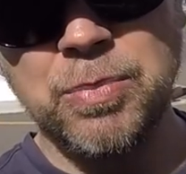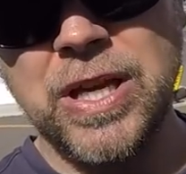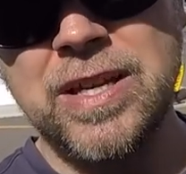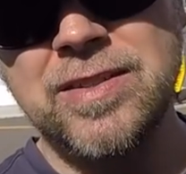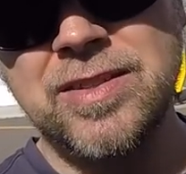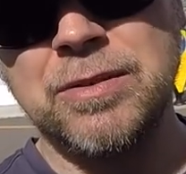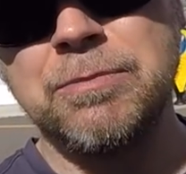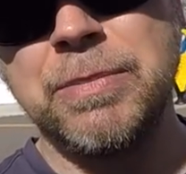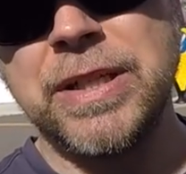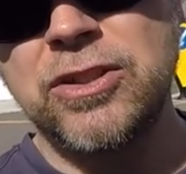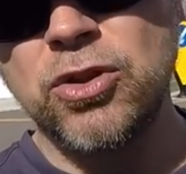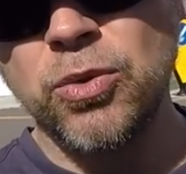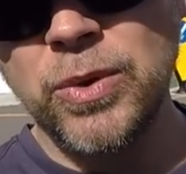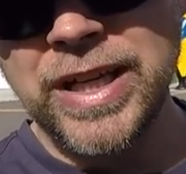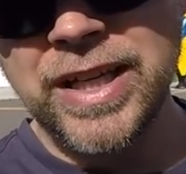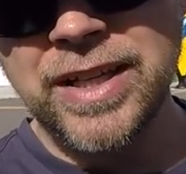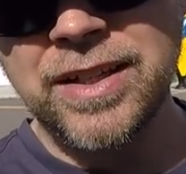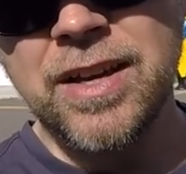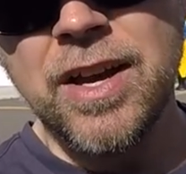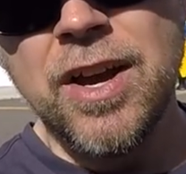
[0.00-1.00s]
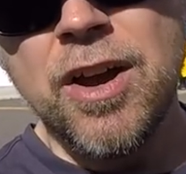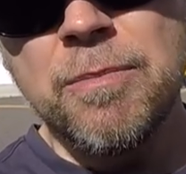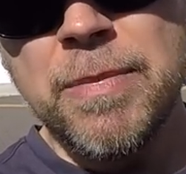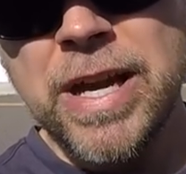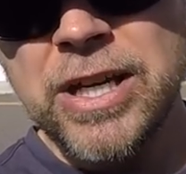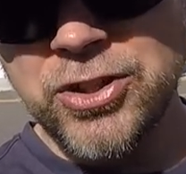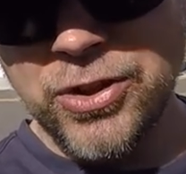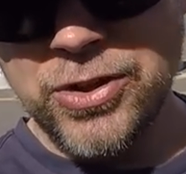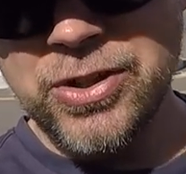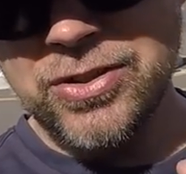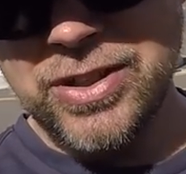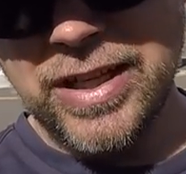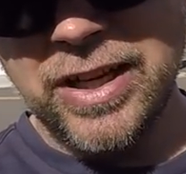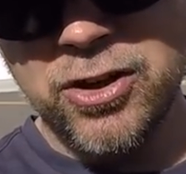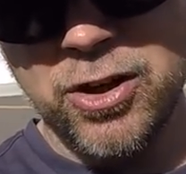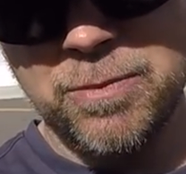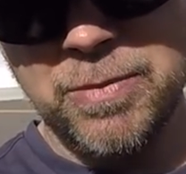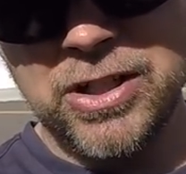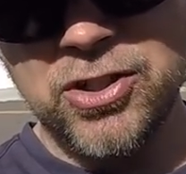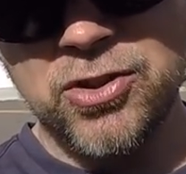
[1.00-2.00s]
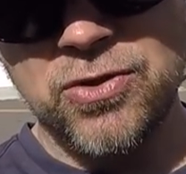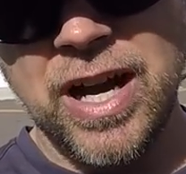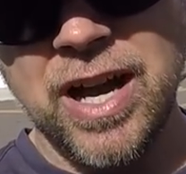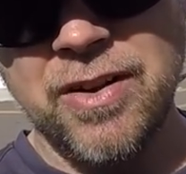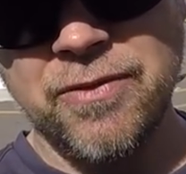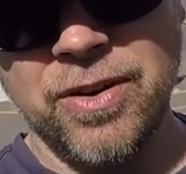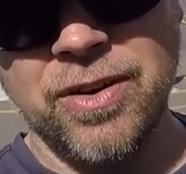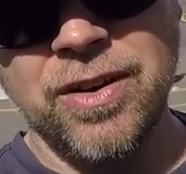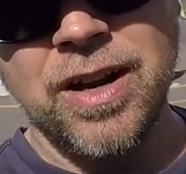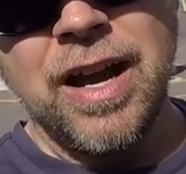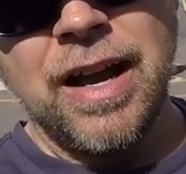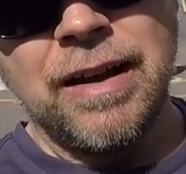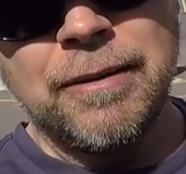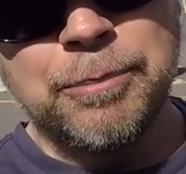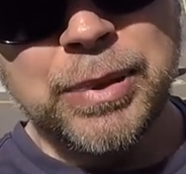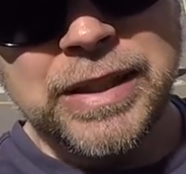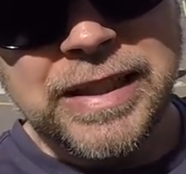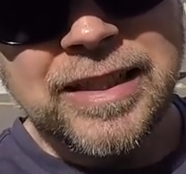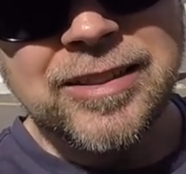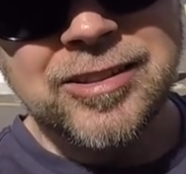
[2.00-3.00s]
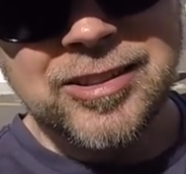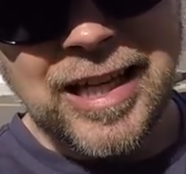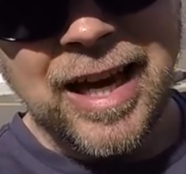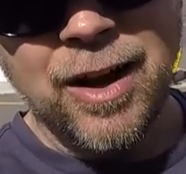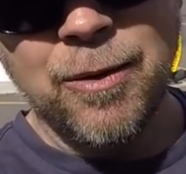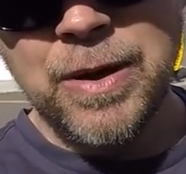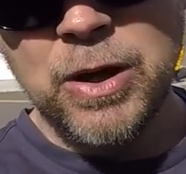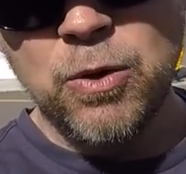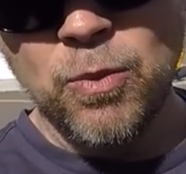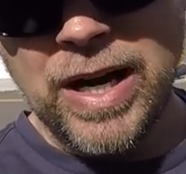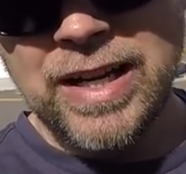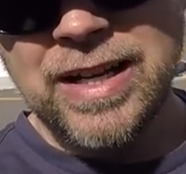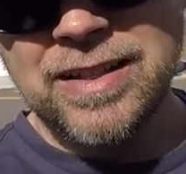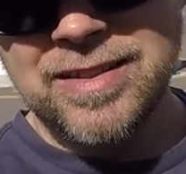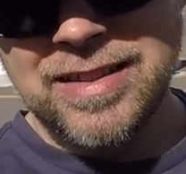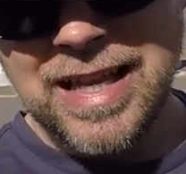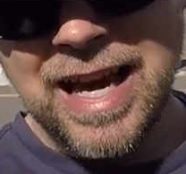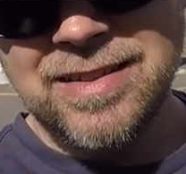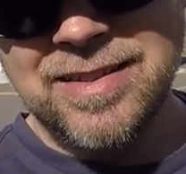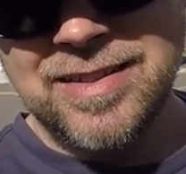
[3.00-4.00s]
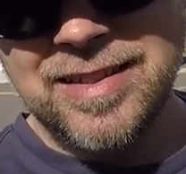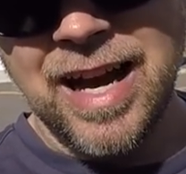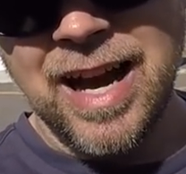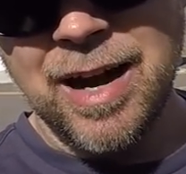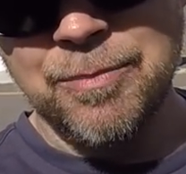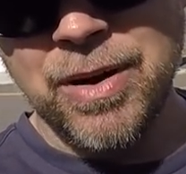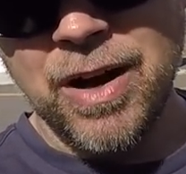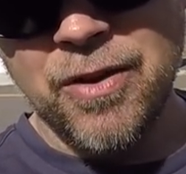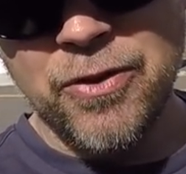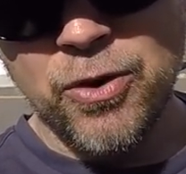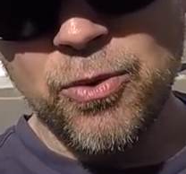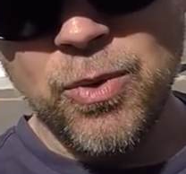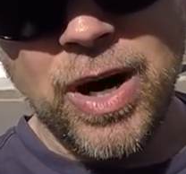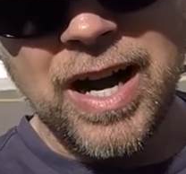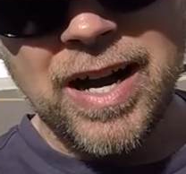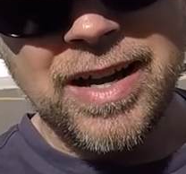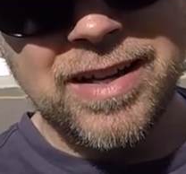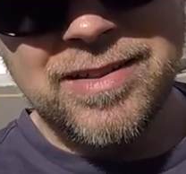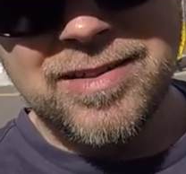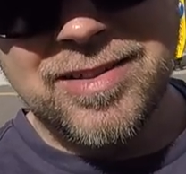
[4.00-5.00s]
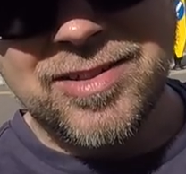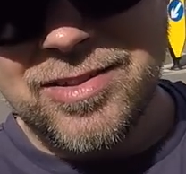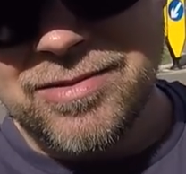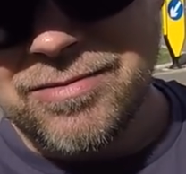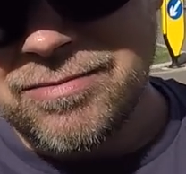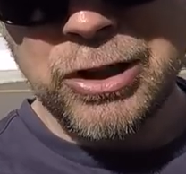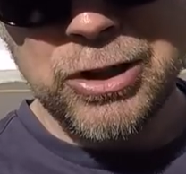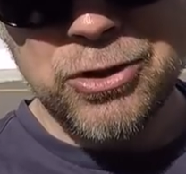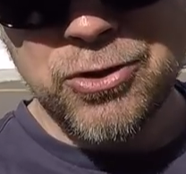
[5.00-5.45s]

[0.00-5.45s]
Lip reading: someplace in between, make sure you tell your bus driver, please tell me when it's that stop. Otherwise,